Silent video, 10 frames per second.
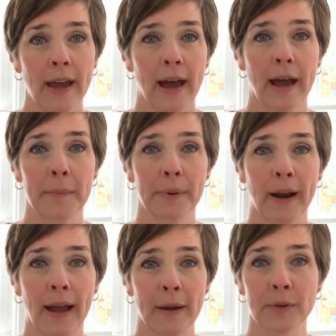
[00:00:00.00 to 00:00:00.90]

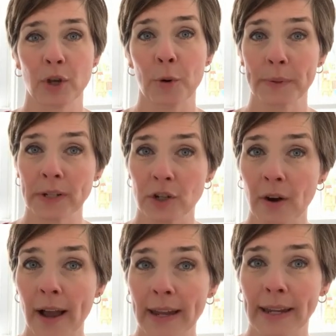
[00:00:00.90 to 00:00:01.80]
But I was open to
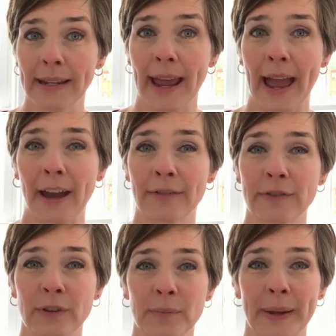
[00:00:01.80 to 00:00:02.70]
trying it
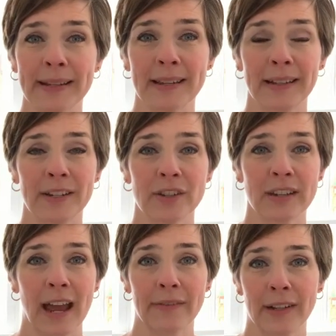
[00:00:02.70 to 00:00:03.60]
after basically
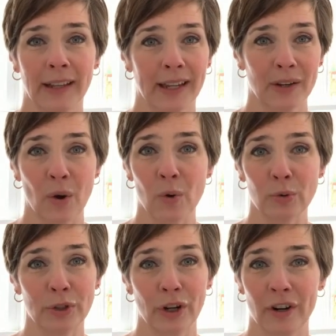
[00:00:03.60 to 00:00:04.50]
just having like an
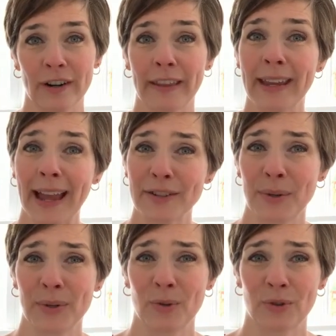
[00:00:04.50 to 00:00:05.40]
old curtain. I think actually
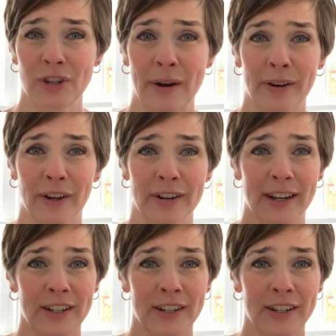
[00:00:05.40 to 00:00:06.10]
it was an old shower curtain.